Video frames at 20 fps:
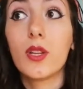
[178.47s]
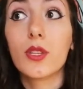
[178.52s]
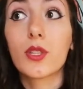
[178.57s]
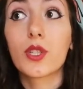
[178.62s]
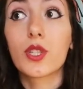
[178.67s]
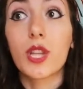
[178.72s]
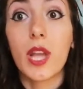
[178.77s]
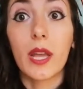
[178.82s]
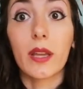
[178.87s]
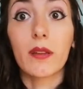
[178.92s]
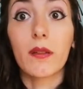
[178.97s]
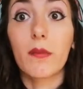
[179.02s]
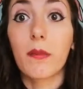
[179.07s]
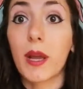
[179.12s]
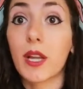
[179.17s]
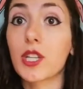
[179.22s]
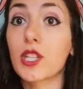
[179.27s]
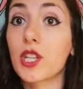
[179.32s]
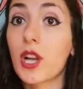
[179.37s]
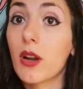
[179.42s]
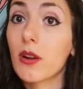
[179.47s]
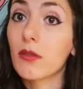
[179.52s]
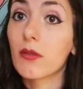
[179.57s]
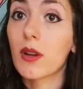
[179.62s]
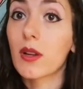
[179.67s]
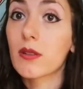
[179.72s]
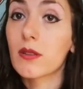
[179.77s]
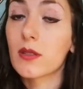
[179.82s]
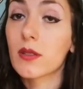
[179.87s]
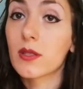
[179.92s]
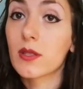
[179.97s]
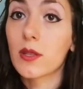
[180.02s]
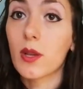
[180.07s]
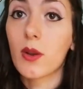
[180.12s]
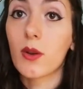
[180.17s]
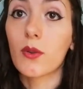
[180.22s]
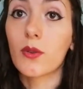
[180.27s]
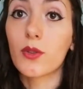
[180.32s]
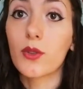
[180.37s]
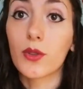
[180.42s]
check my chakras.
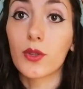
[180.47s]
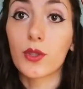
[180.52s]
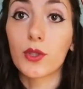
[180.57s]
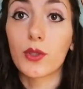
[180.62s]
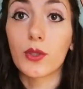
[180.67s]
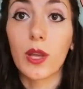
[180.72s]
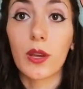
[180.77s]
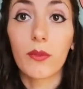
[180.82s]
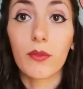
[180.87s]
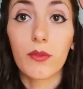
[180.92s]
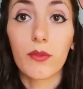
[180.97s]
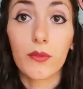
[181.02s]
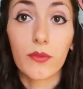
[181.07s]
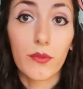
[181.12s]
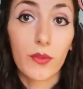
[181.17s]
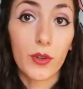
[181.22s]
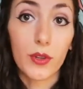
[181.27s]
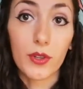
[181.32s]
So you can do that for